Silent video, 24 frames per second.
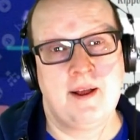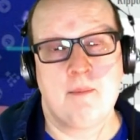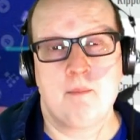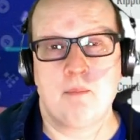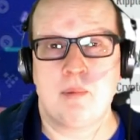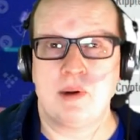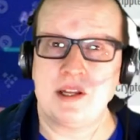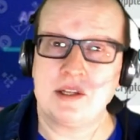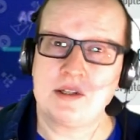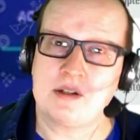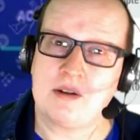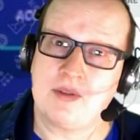
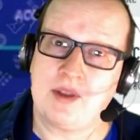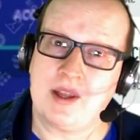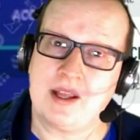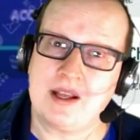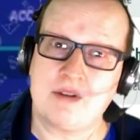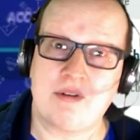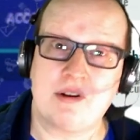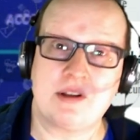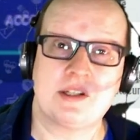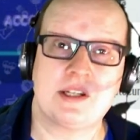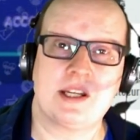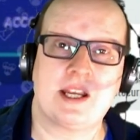But it's on the
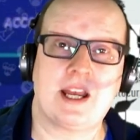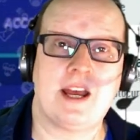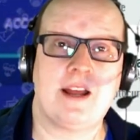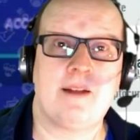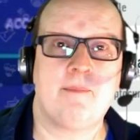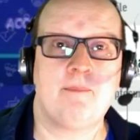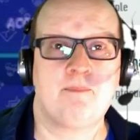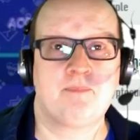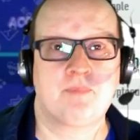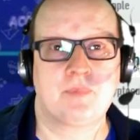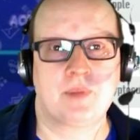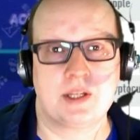increase
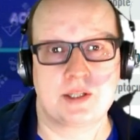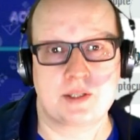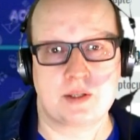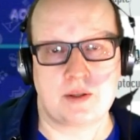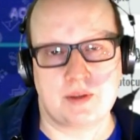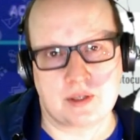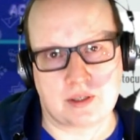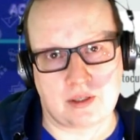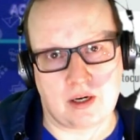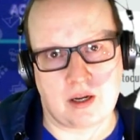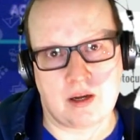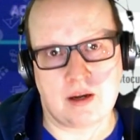again. It's on
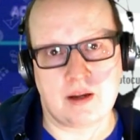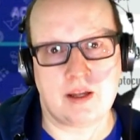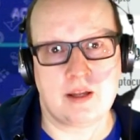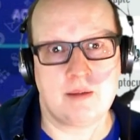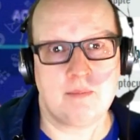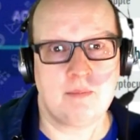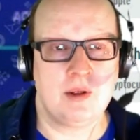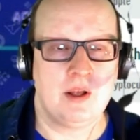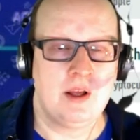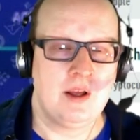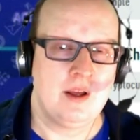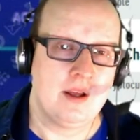the
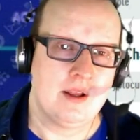climb.